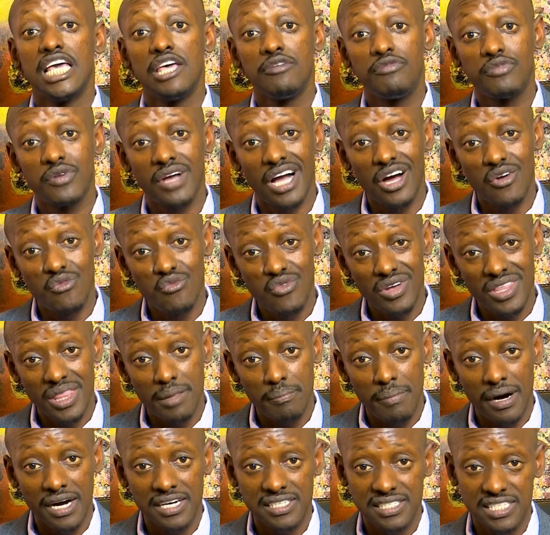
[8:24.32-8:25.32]
if you can read the
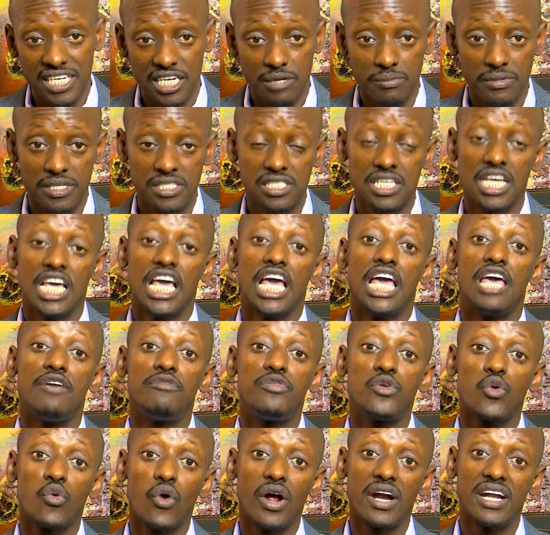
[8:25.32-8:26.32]
bank statement, if
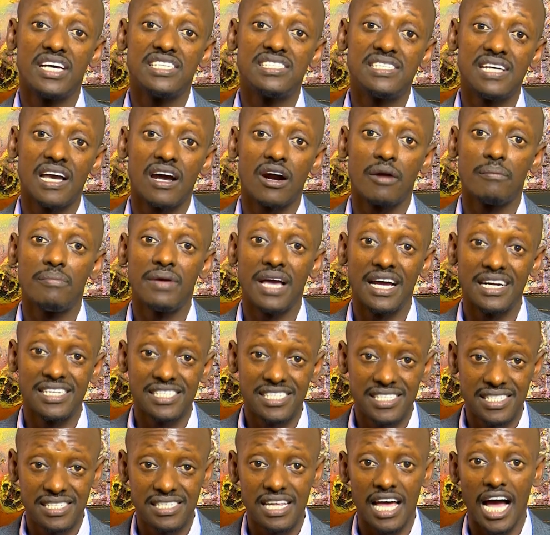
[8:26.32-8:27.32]
you run a CRB
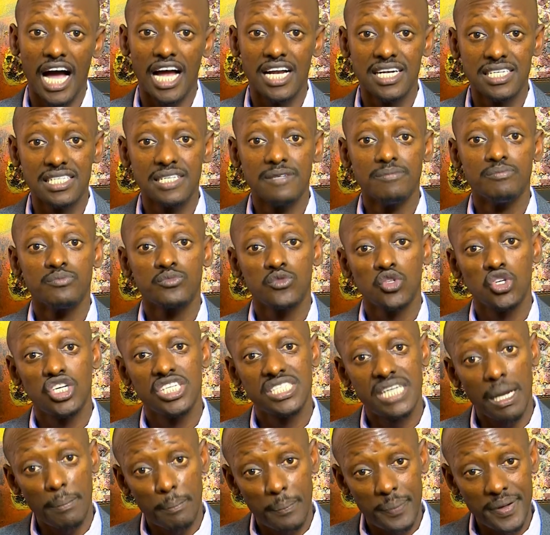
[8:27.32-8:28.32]
and
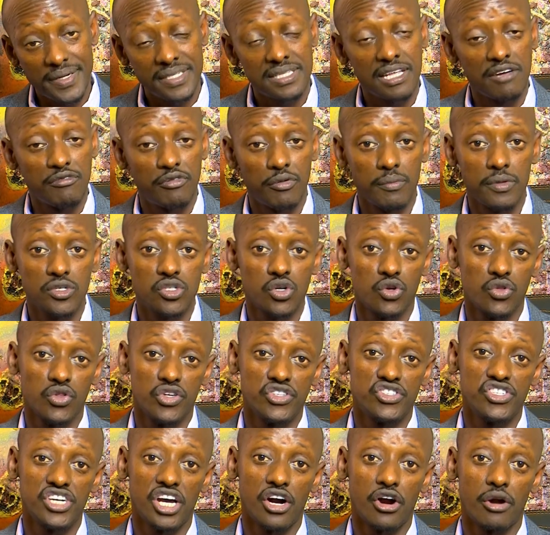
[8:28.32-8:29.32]
interpret the information on the
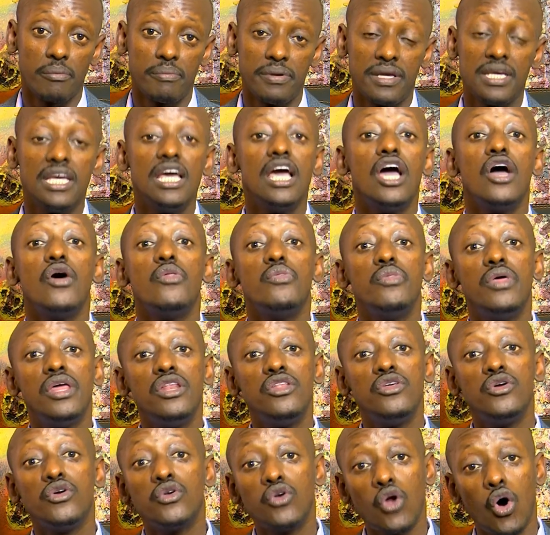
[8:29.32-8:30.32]
CRB, then
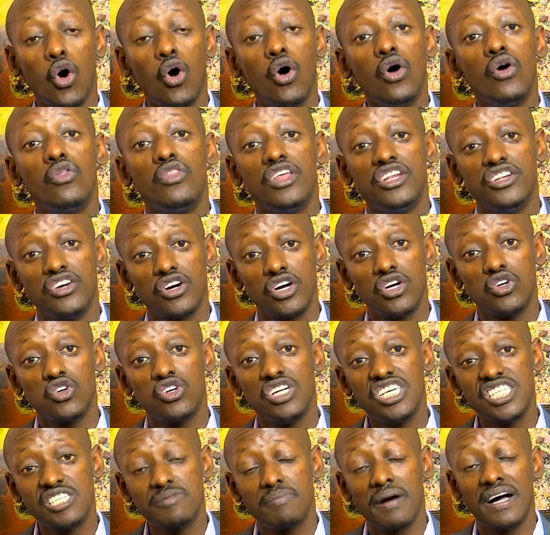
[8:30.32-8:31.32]
you know that you're going to
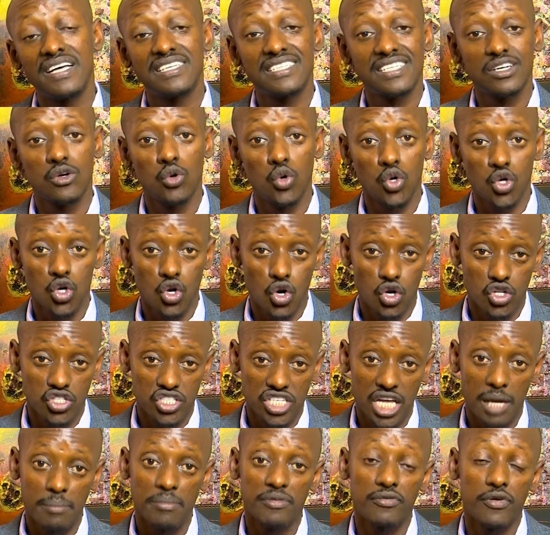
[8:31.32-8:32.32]
disperse good loans.
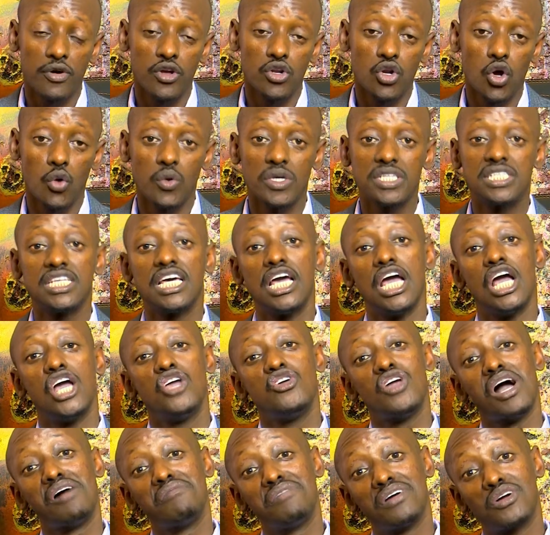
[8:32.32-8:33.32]
And before you know it, you
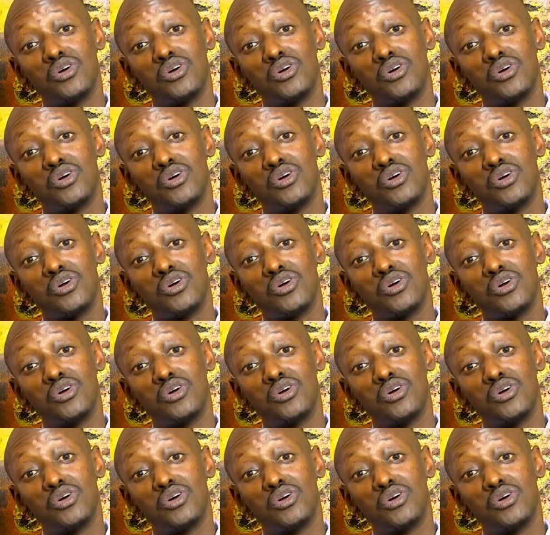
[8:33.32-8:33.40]
have a